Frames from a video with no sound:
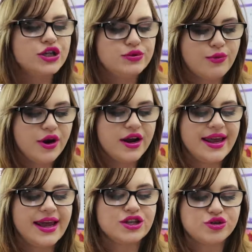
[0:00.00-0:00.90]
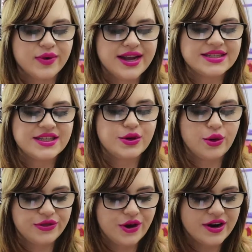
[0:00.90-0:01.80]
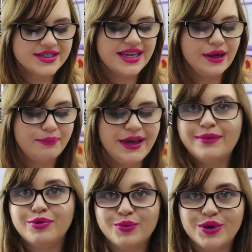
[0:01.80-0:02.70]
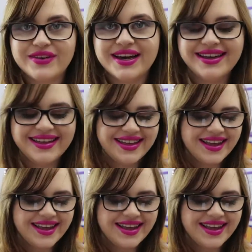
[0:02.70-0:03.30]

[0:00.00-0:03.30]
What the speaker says: Tomorrowland Transit Authority People Mover.